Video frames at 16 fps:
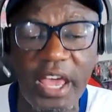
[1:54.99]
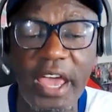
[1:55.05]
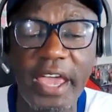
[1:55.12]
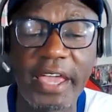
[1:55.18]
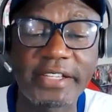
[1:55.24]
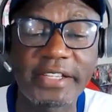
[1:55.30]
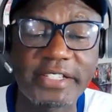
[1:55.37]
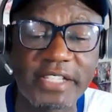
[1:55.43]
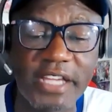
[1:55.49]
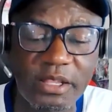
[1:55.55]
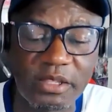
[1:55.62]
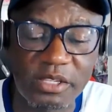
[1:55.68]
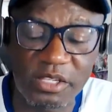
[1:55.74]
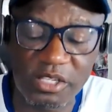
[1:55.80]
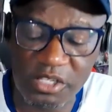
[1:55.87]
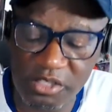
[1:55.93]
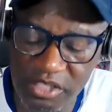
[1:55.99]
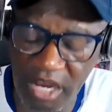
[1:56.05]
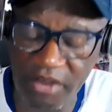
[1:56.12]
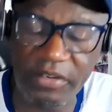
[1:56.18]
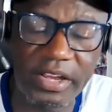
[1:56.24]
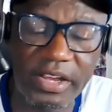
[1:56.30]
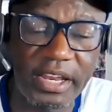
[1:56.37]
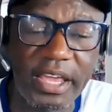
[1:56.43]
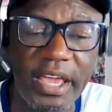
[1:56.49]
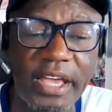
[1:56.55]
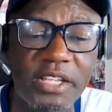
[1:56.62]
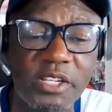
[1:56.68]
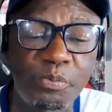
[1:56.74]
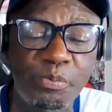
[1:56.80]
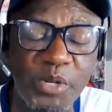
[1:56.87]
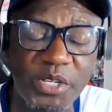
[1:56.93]
he said directly,
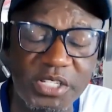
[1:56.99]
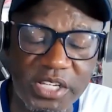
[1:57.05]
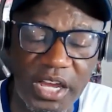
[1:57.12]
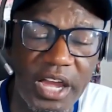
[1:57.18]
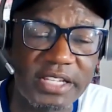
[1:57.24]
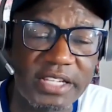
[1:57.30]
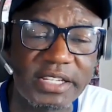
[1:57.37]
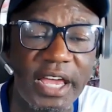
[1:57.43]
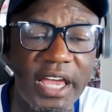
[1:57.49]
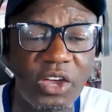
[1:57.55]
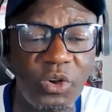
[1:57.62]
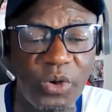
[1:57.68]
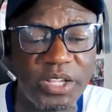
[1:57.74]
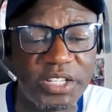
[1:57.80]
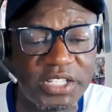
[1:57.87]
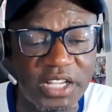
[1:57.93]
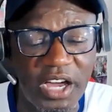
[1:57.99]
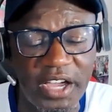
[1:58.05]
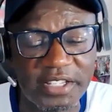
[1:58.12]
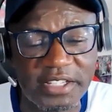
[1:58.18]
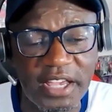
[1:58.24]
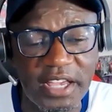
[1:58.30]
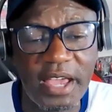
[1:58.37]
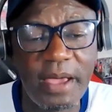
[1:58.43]
precise and coincides,